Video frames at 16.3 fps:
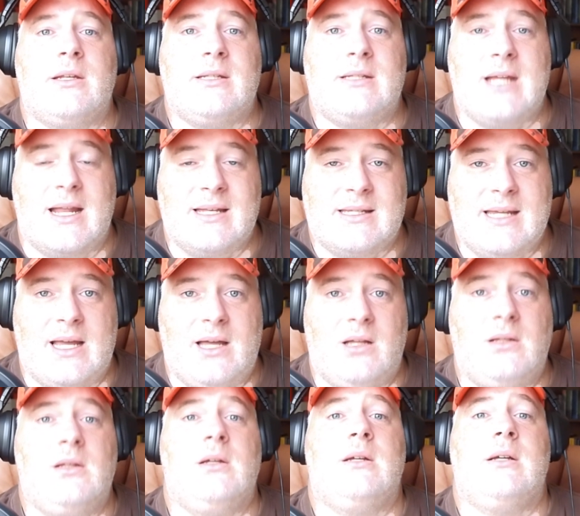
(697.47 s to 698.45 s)

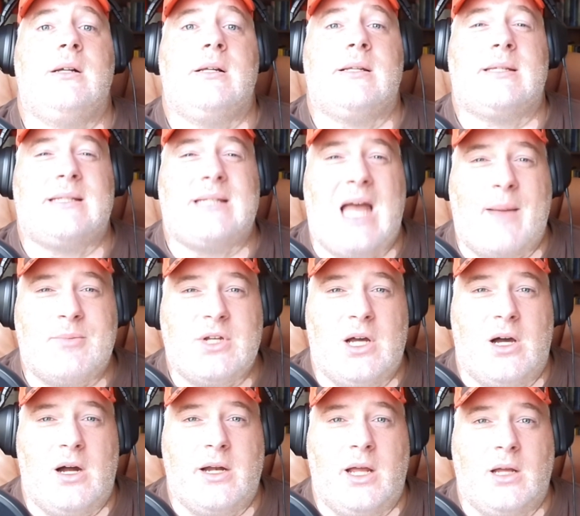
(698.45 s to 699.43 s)
Denzel, stop
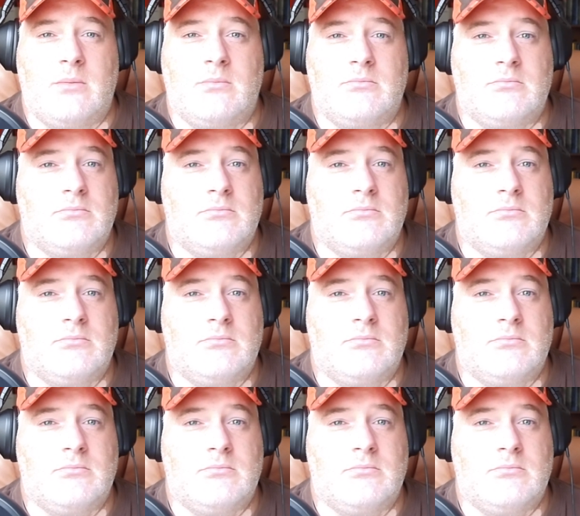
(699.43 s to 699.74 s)
taunting.